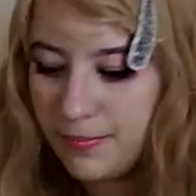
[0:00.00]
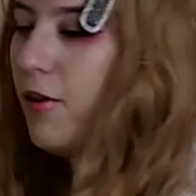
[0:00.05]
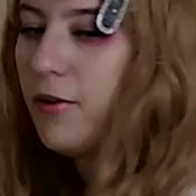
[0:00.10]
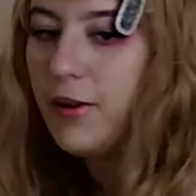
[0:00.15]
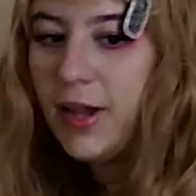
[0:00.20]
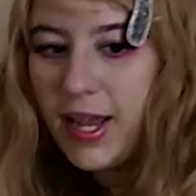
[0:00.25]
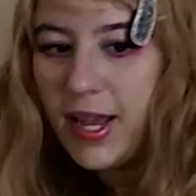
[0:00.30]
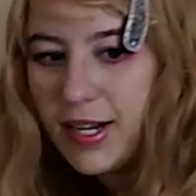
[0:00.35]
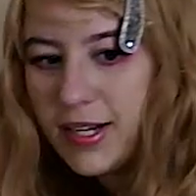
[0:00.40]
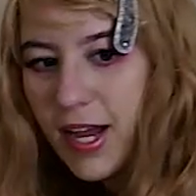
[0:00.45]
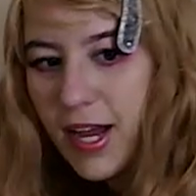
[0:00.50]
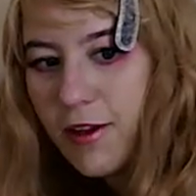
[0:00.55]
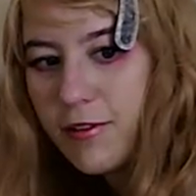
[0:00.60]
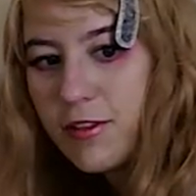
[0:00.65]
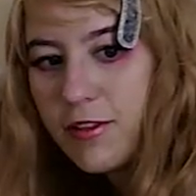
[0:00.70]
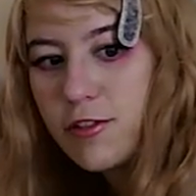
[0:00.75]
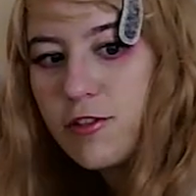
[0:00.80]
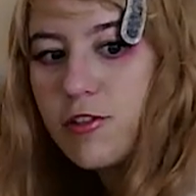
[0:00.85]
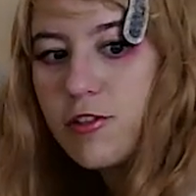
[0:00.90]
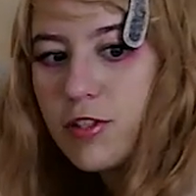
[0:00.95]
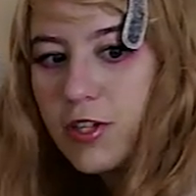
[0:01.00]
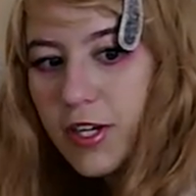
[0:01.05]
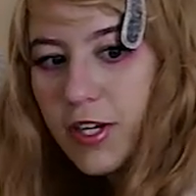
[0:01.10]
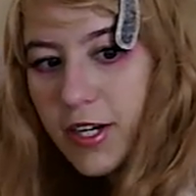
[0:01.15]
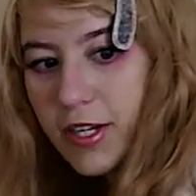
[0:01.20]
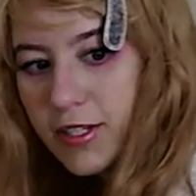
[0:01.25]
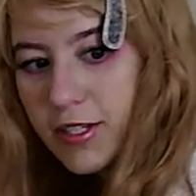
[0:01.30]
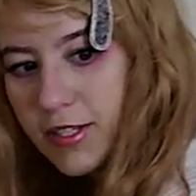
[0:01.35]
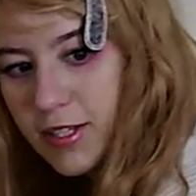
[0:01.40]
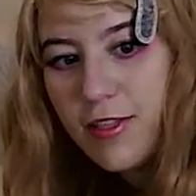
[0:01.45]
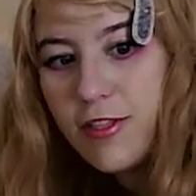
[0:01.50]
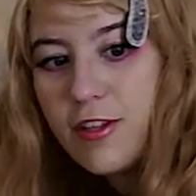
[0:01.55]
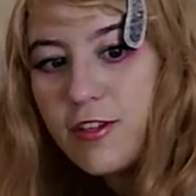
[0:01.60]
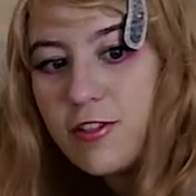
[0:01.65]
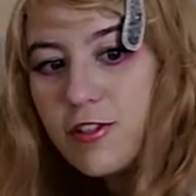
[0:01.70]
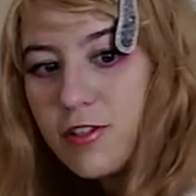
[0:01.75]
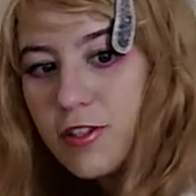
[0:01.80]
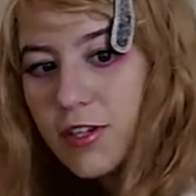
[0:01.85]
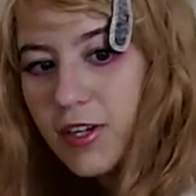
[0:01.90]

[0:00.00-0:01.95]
Okay, now the skirt. This